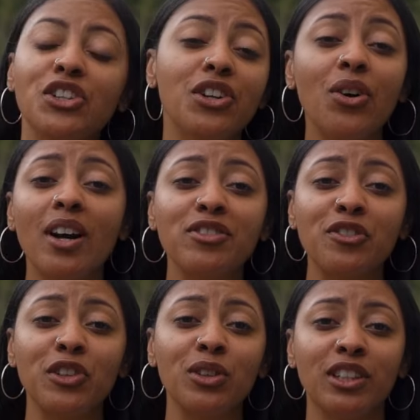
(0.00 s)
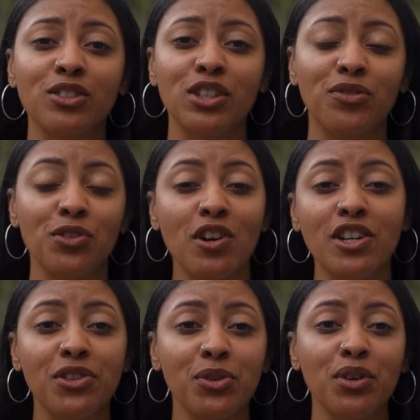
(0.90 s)
You don't have to feel guilty for
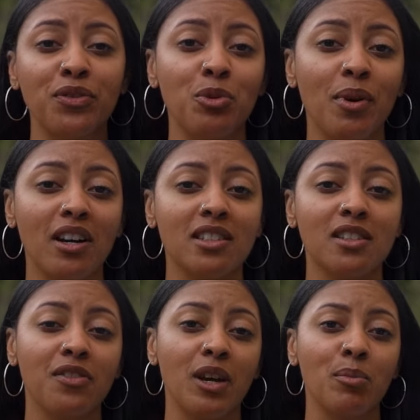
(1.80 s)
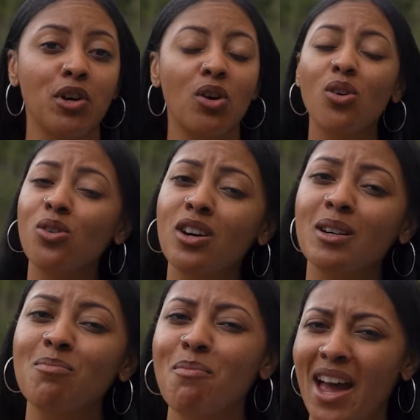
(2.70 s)
running through a few boxes of ammo
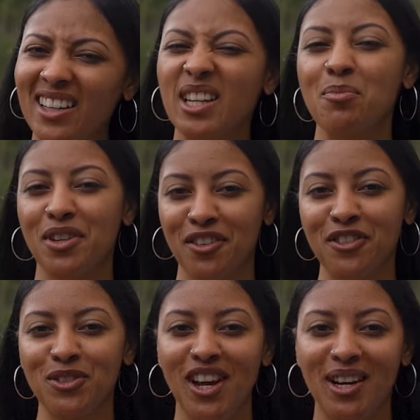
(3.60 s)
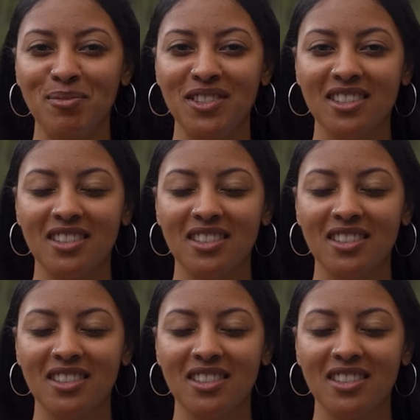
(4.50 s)
or mag dumping a few times.